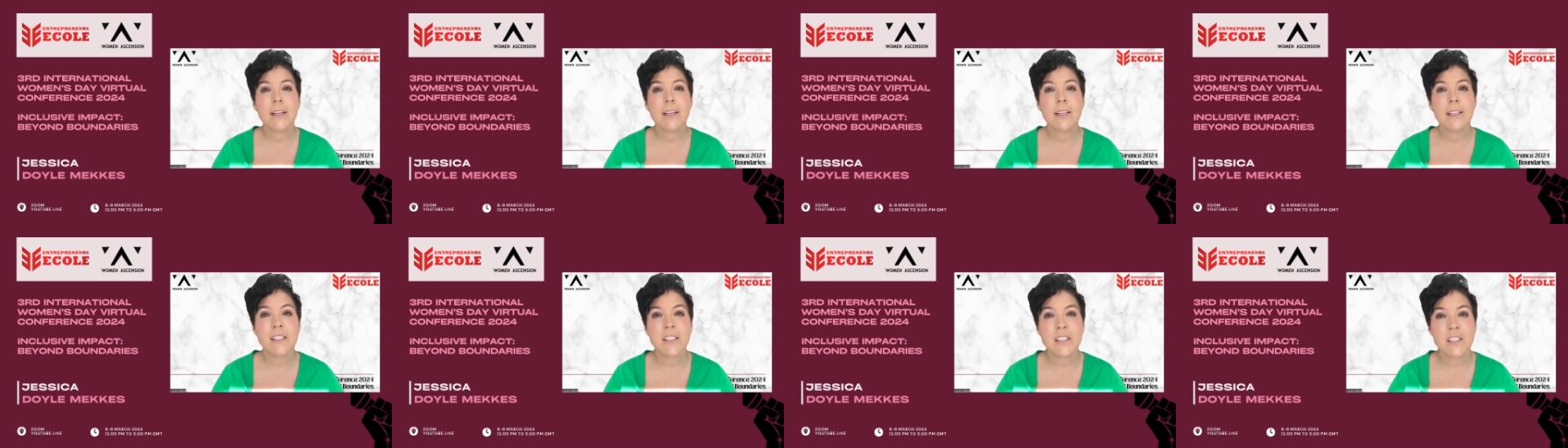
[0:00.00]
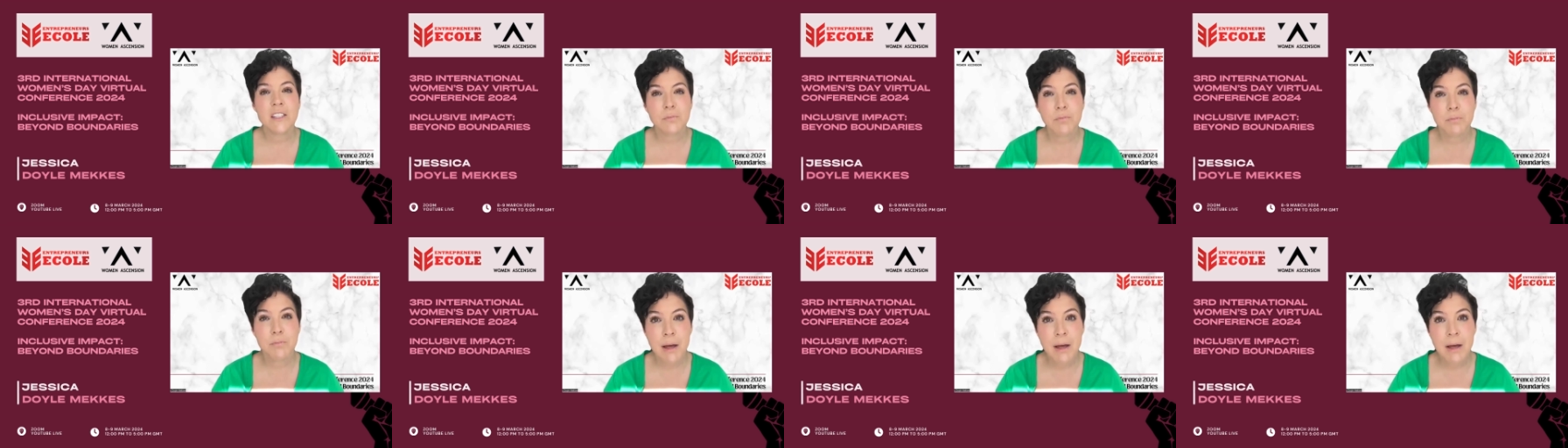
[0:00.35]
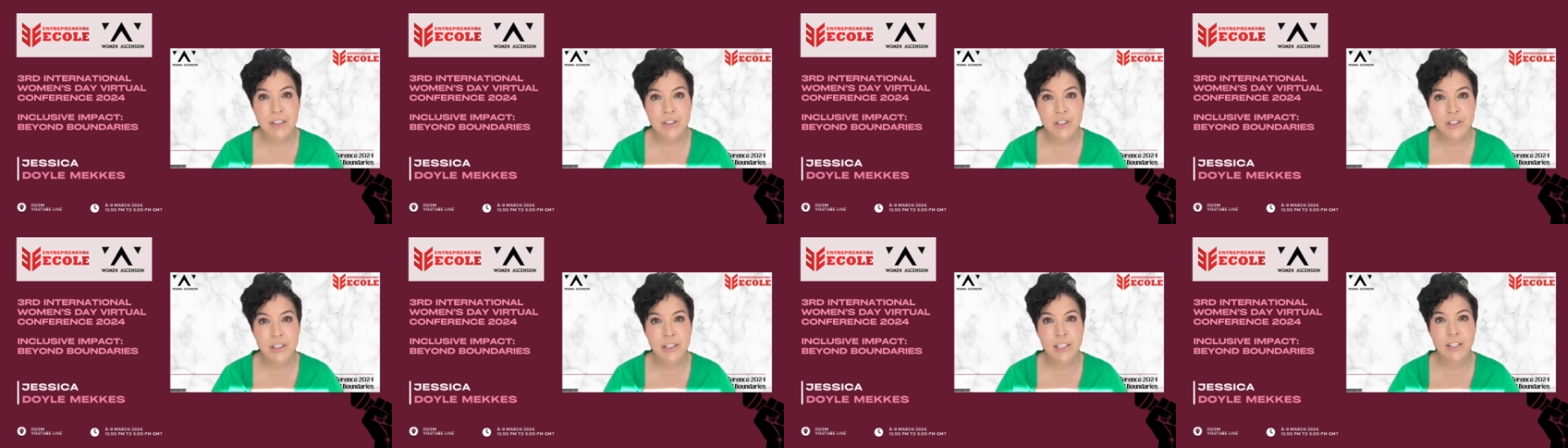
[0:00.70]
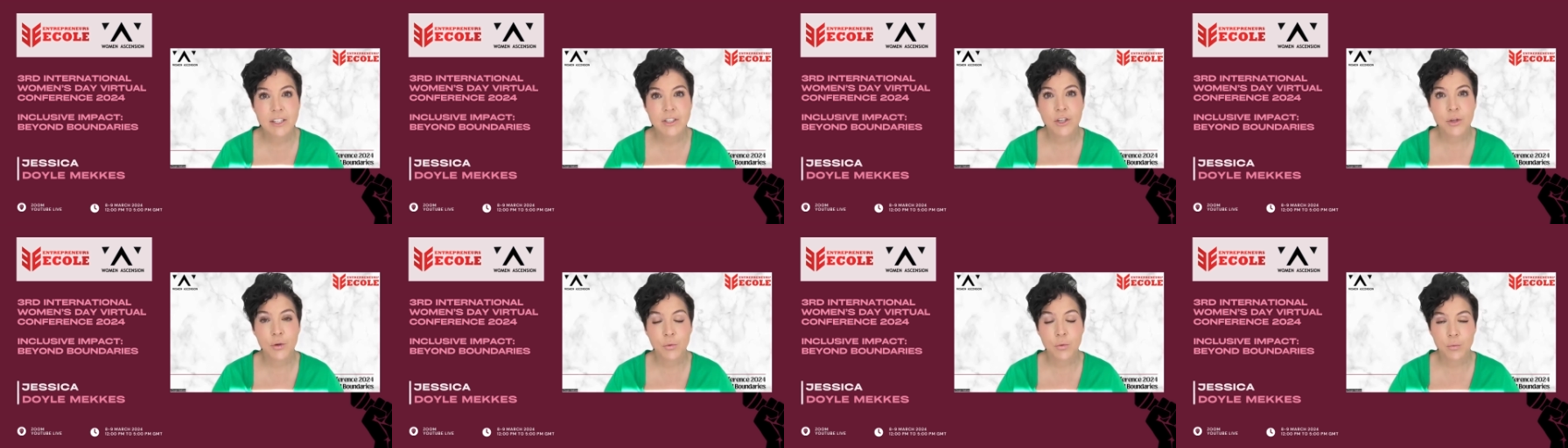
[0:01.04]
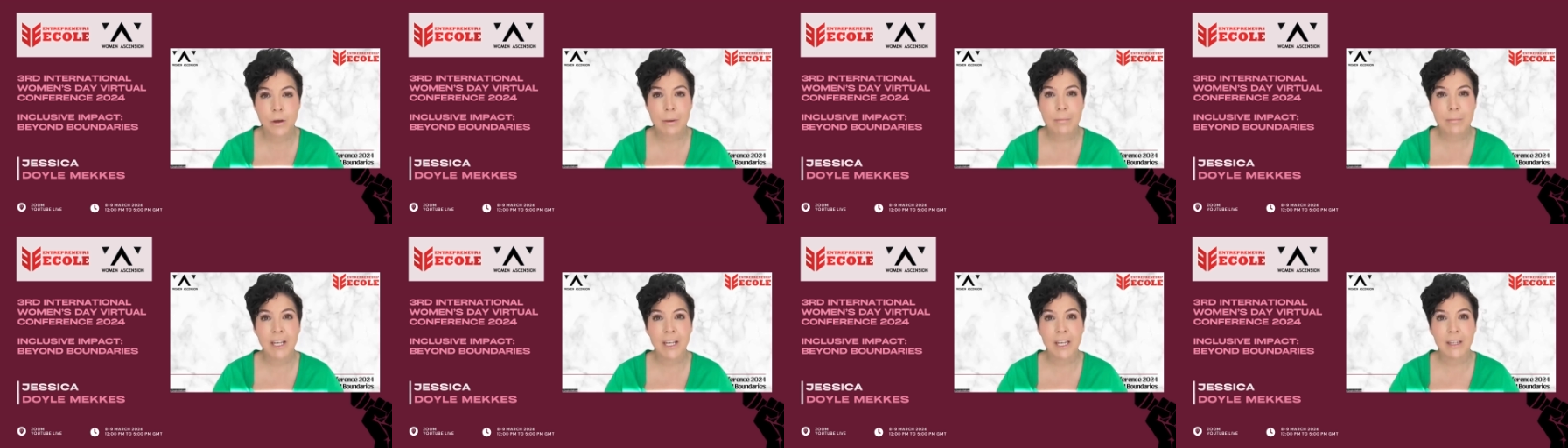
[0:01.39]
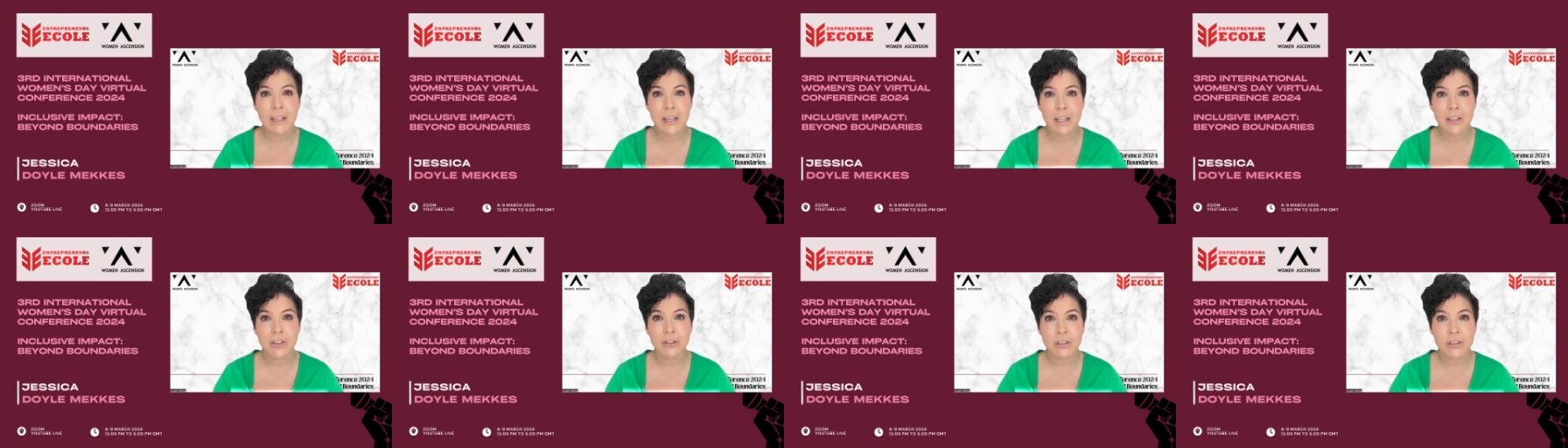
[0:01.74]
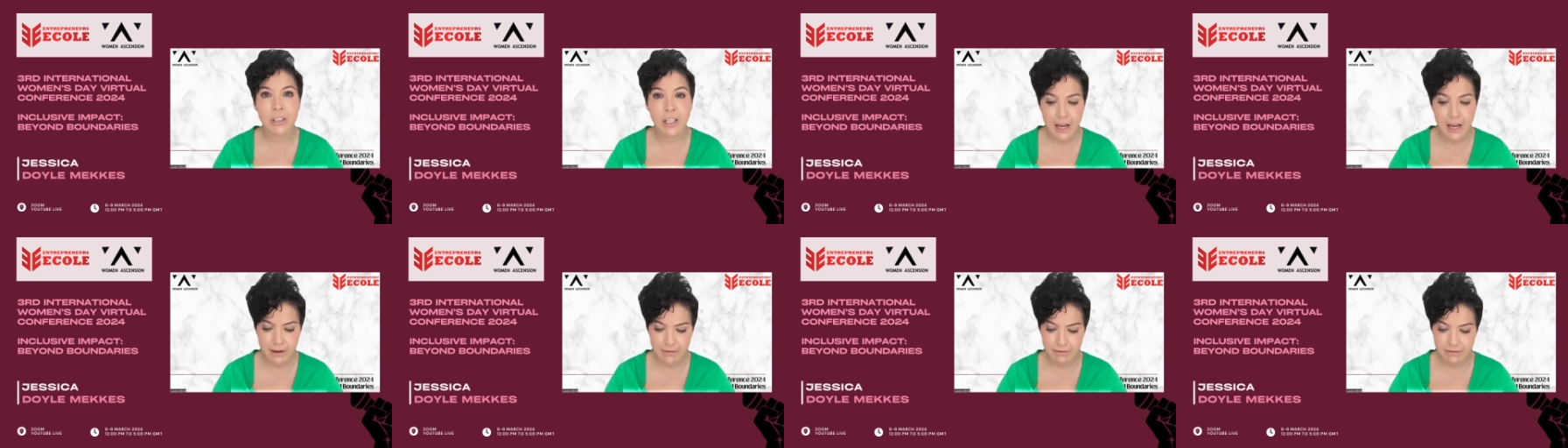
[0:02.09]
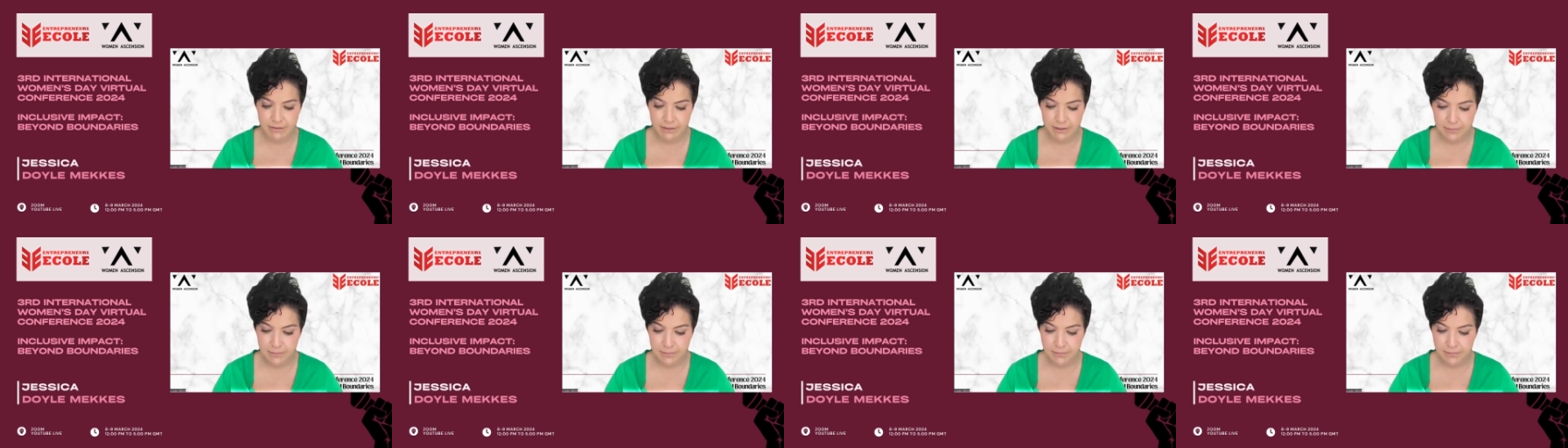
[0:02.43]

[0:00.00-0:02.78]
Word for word: especially to the women in your life.